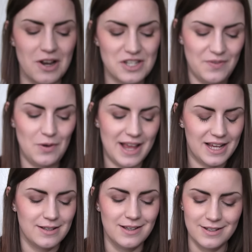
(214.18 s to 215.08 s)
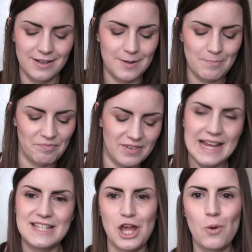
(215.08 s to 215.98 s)
know, I just feel like
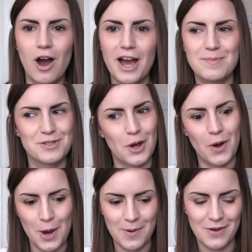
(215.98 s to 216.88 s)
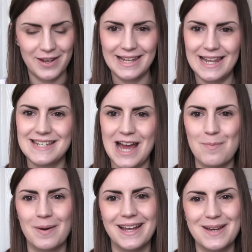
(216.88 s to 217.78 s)
it's so hyped though. I hope I don't get let
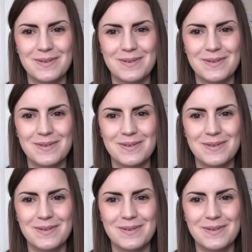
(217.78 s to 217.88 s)
down by it.